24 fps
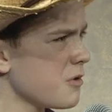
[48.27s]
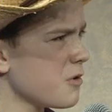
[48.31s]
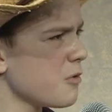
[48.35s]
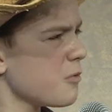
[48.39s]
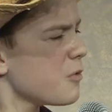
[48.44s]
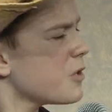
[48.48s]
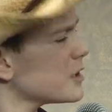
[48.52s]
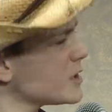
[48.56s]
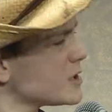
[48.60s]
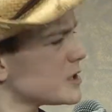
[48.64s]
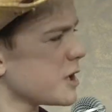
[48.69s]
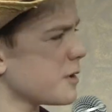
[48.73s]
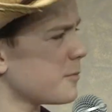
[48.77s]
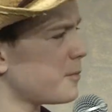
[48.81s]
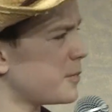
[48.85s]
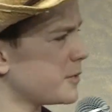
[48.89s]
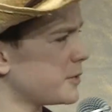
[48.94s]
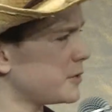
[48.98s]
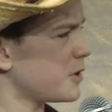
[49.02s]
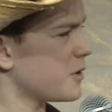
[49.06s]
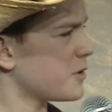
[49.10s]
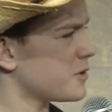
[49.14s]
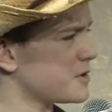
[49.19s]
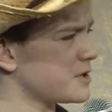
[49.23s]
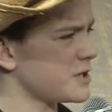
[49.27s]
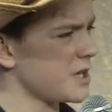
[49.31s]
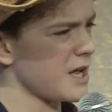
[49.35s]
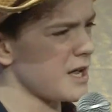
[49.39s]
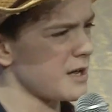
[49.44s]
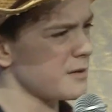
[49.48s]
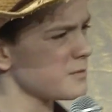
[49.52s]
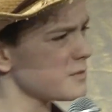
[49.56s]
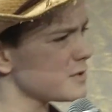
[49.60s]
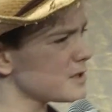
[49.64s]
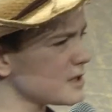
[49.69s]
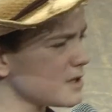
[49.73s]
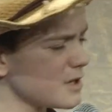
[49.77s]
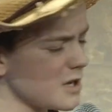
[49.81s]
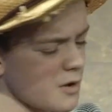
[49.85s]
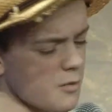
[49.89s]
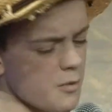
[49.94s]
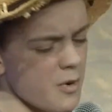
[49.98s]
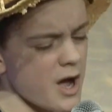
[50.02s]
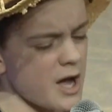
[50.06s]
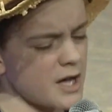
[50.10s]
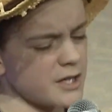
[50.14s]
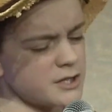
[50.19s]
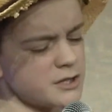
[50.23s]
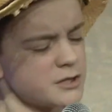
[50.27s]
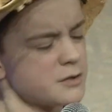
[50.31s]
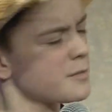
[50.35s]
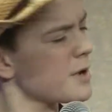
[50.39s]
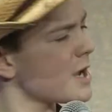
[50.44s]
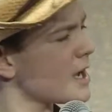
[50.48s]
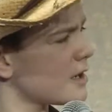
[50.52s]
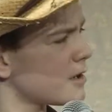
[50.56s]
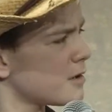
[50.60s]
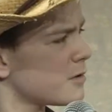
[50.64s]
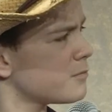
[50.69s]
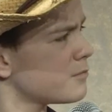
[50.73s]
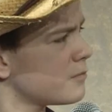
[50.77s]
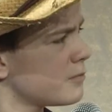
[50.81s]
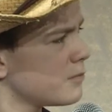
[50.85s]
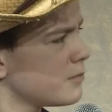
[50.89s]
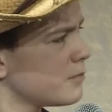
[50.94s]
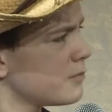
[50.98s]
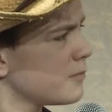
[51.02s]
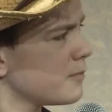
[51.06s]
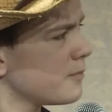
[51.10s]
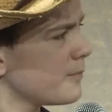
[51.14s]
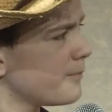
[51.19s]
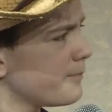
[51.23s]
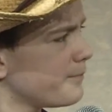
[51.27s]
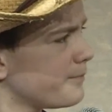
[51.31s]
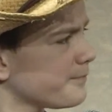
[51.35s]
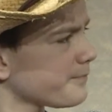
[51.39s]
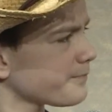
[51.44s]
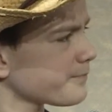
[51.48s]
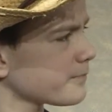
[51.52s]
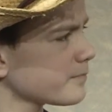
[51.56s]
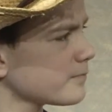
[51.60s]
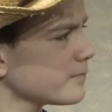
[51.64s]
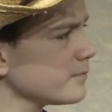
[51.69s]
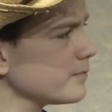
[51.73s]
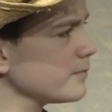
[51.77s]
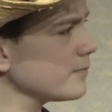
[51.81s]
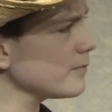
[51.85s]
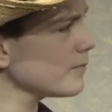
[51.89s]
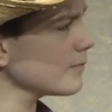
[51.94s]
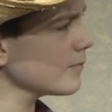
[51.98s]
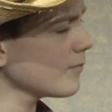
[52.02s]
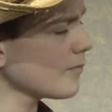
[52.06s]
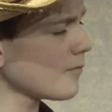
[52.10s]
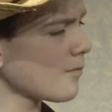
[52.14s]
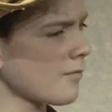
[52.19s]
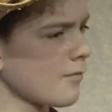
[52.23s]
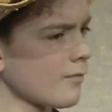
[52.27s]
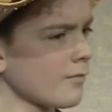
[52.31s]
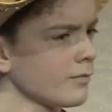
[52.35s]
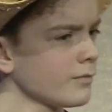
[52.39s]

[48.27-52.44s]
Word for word: What's up with those names, and why'd you make them? Excuse me,